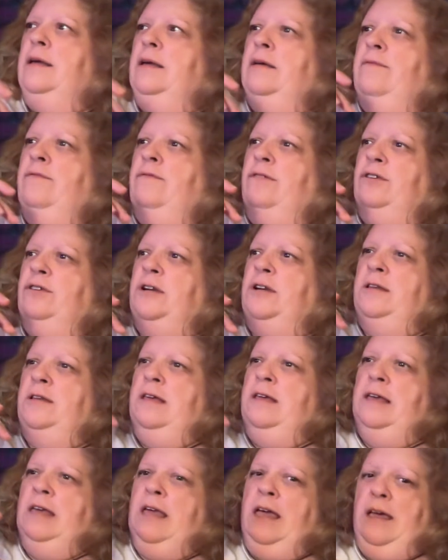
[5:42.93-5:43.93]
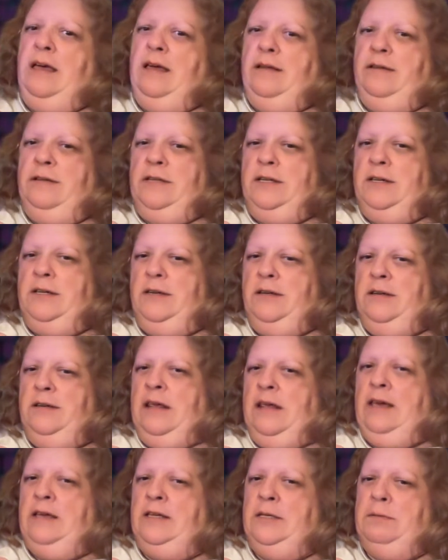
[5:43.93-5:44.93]
Unfortunately, you can't.
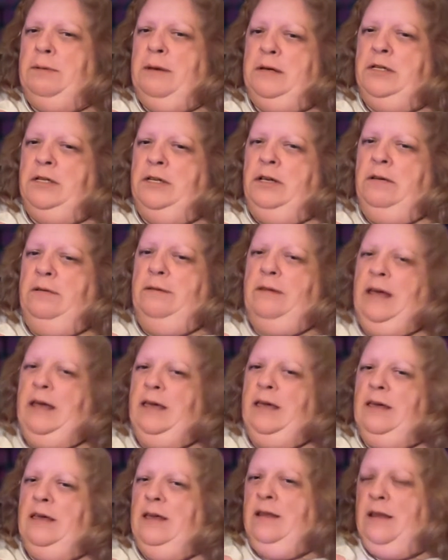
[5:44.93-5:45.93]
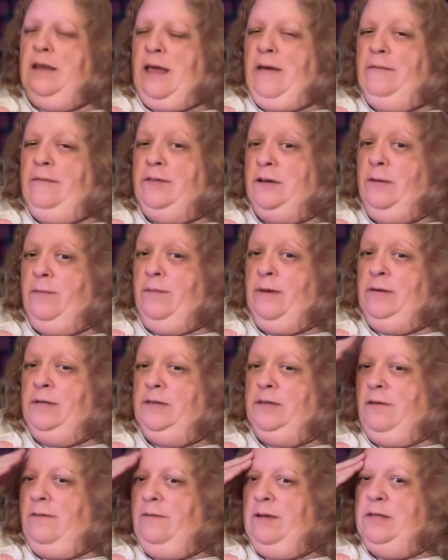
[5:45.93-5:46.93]
They expect you like to have a certain amount of
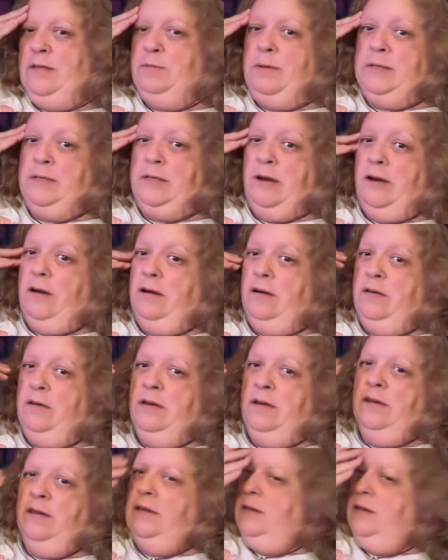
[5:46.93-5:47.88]
surveys, but it's hard.